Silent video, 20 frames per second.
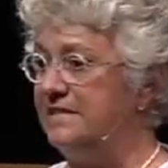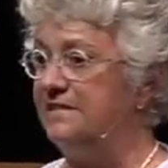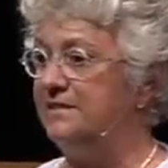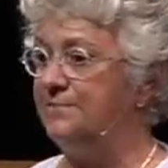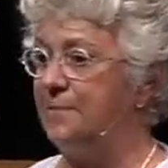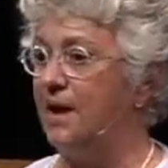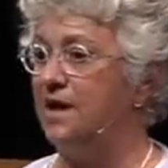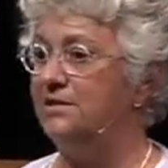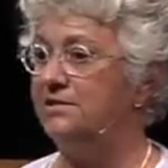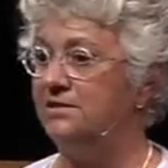
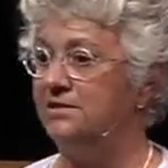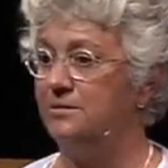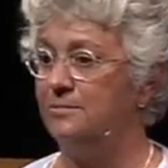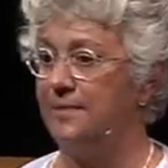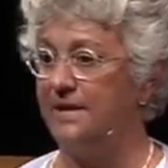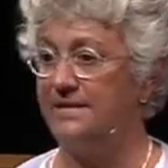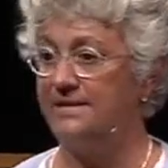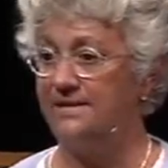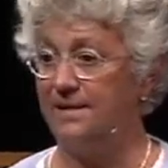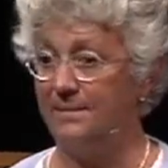sponsored
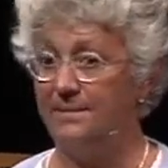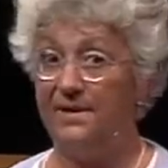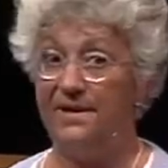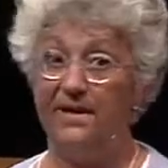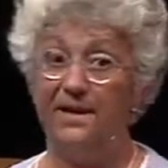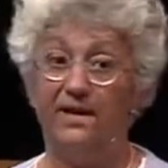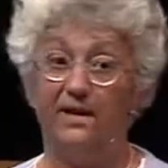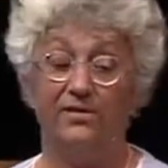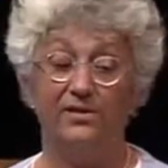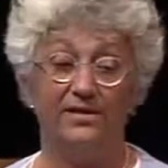by somebody
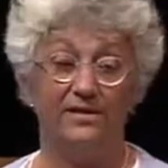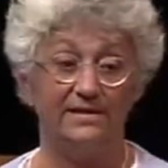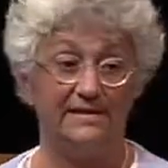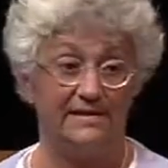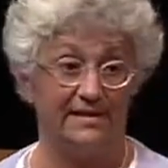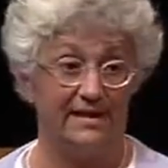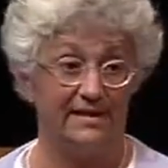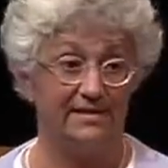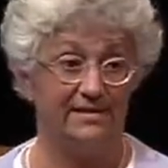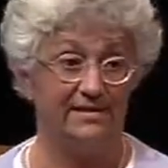here in the
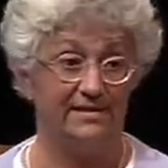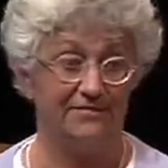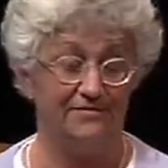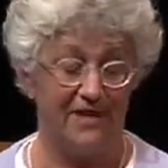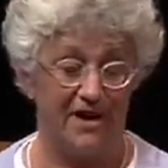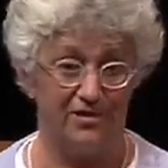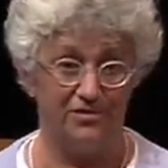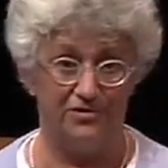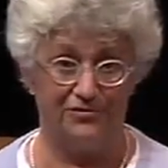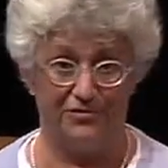States to
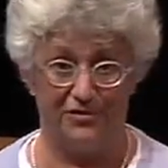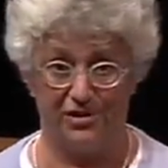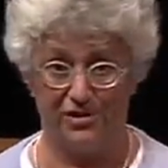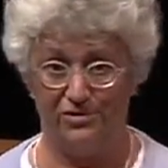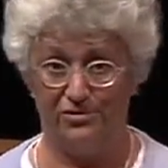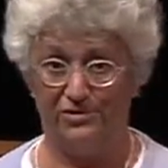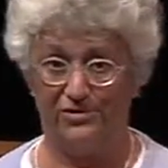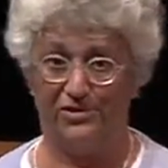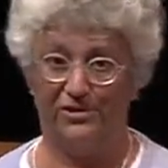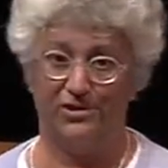vouch for
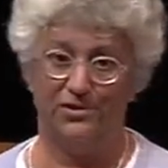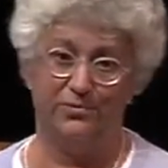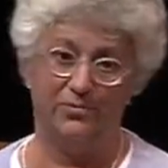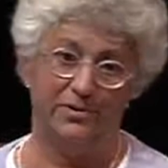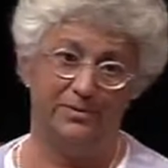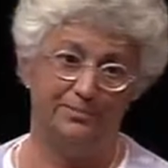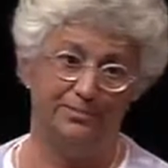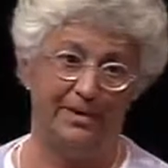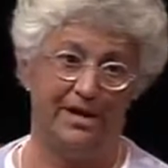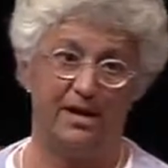you so you
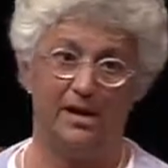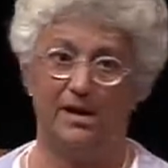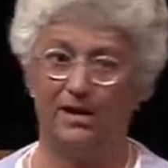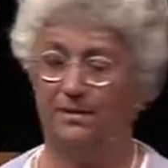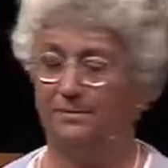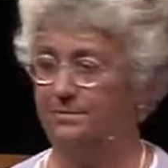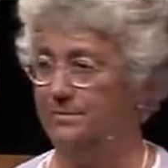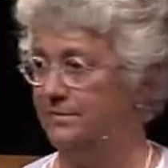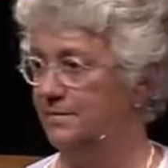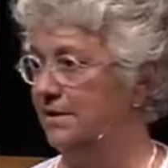wouldn't
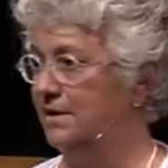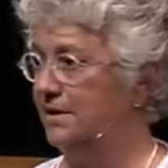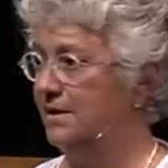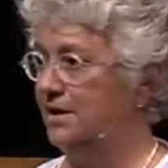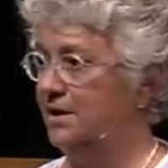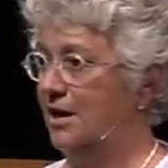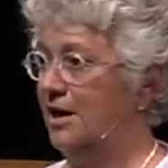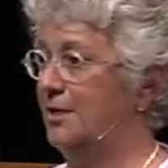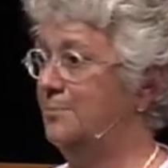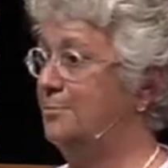become
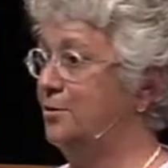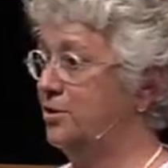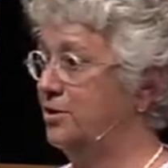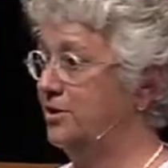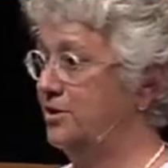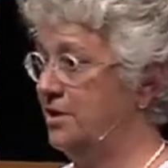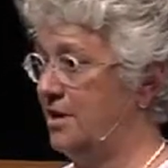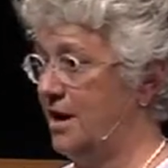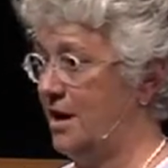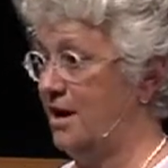a
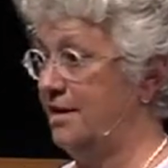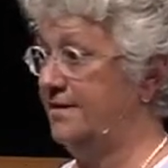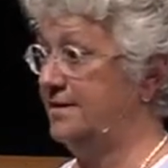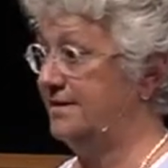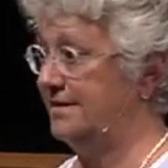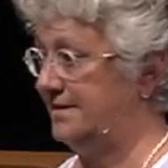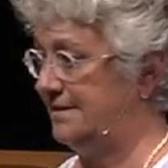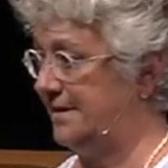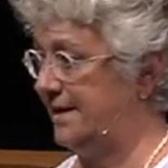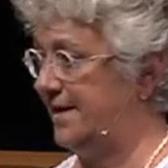burden on the
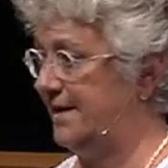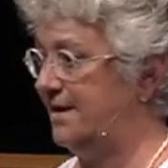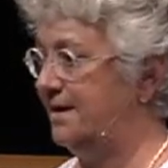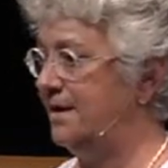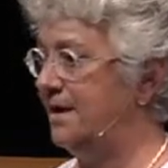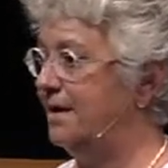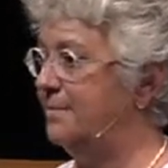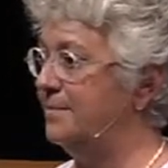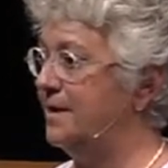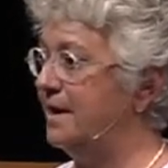state.
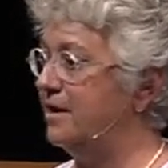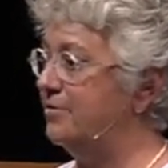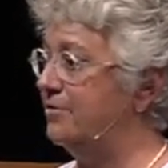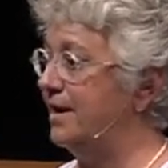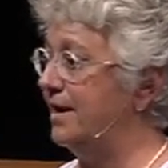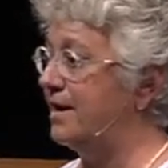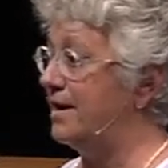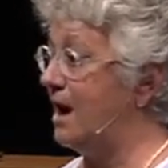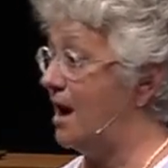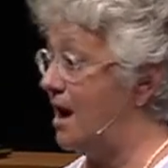And my
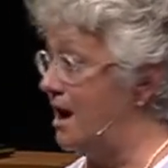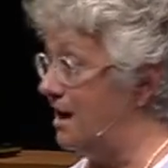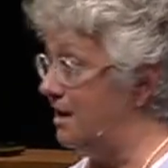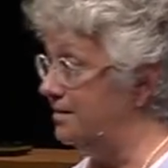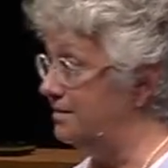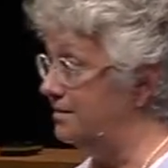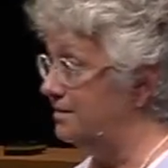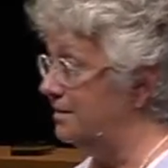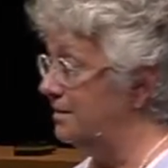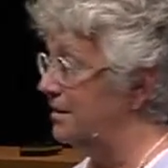great
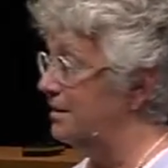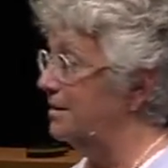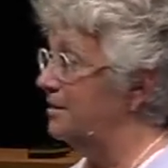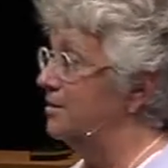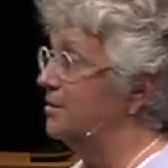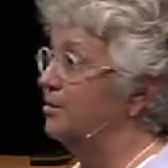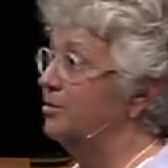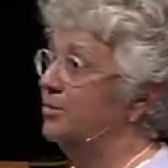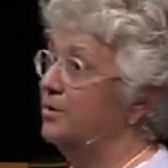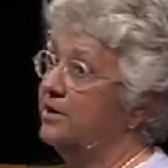aunt,
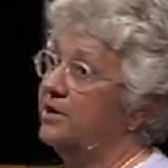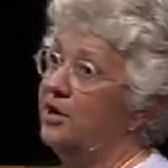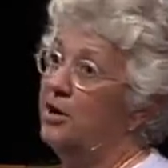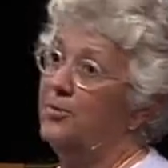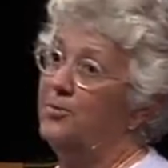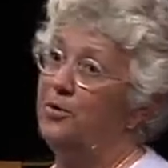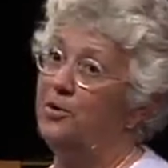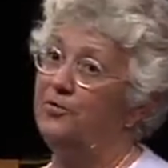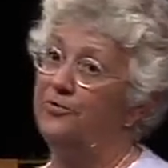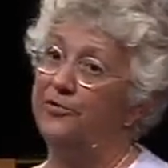who had
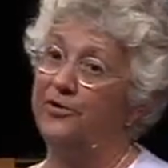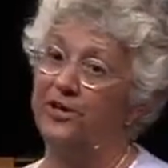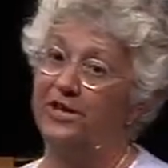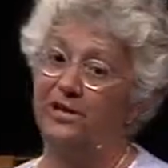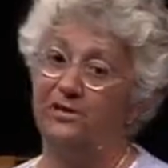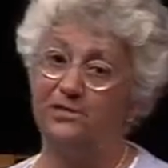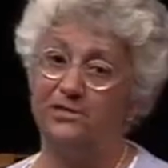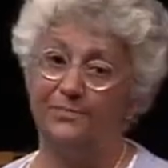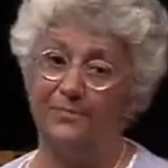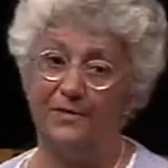come over
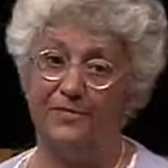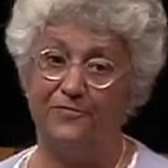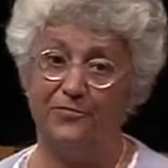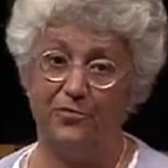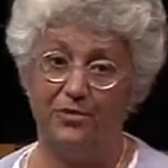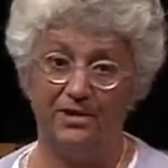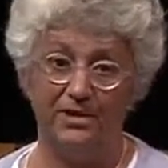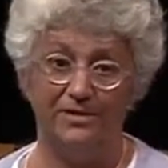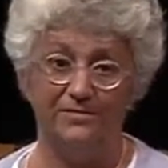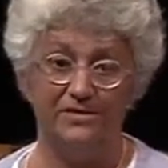years before
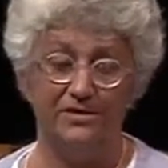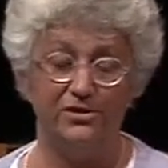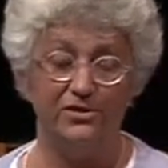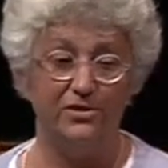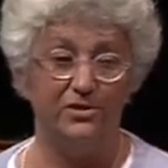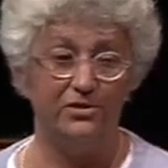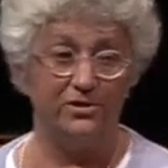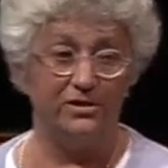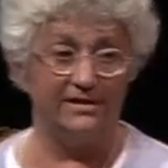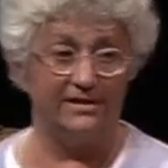and lived in New
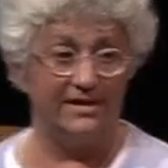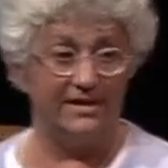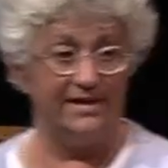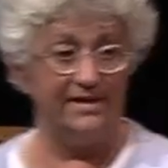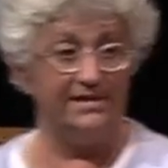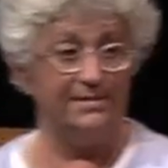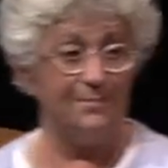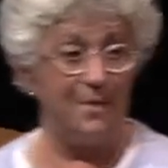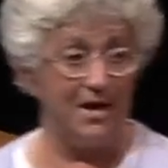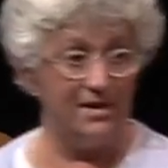York City,
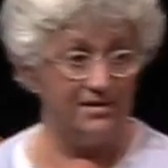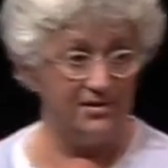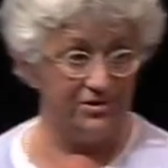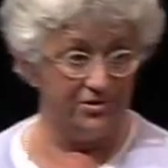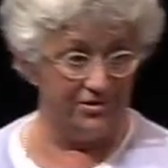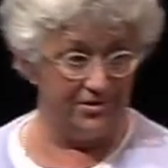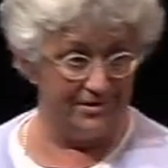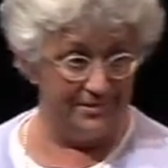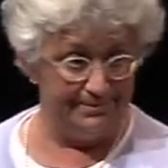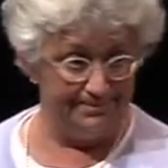
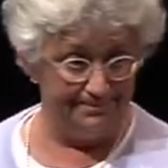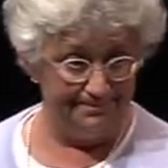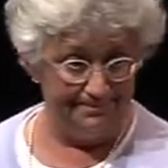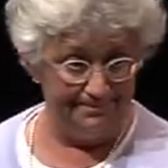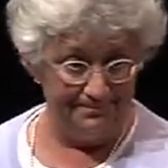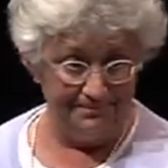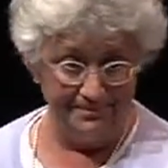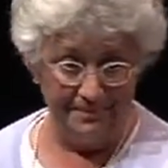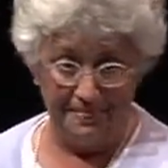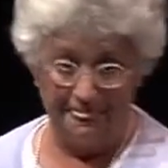sponsored them.
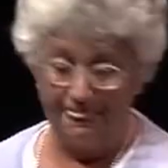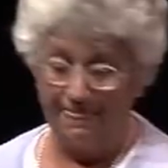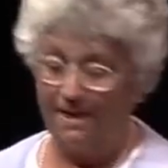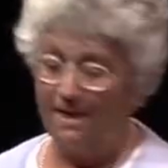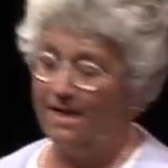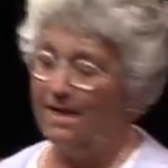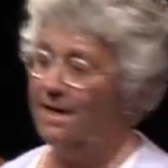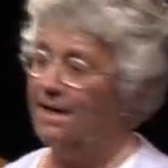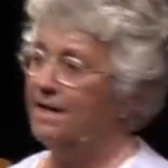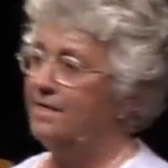
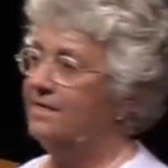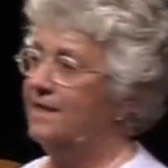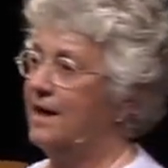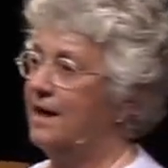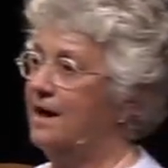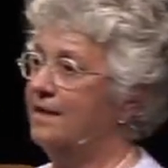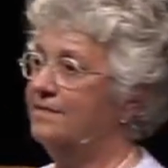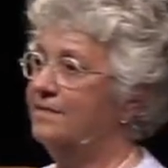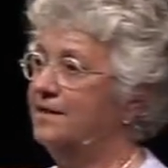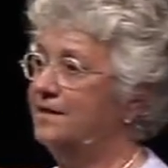They
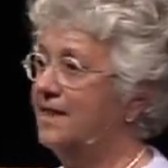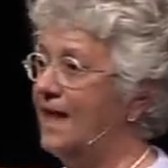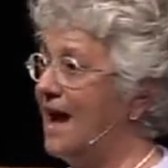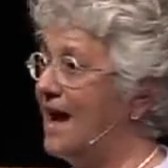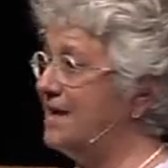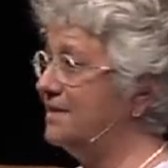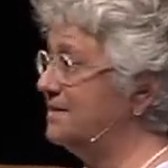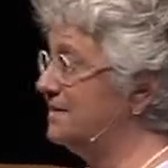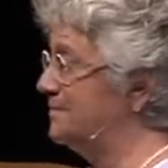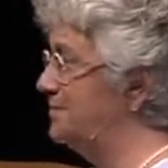got the
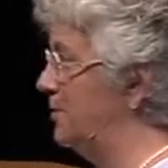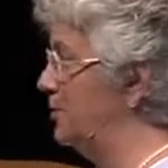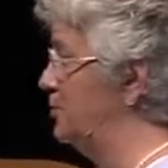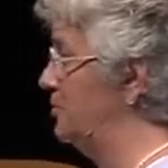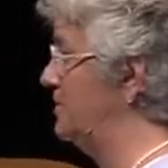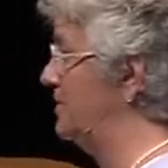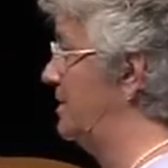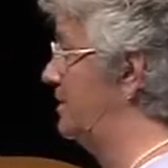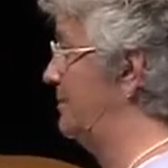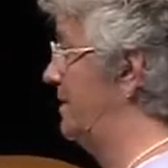last
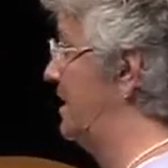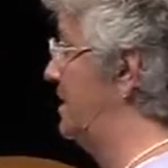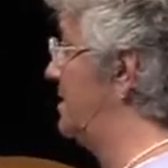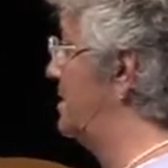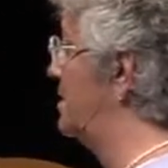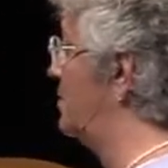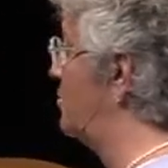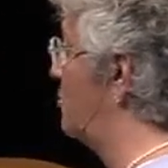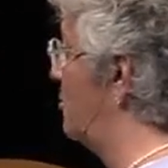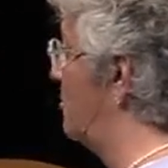boat that made it
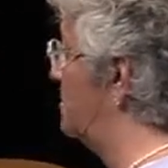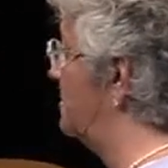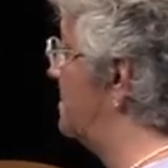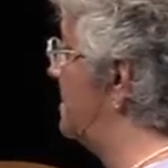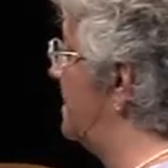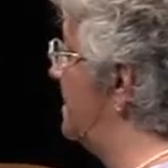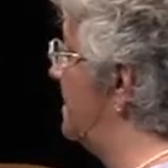across the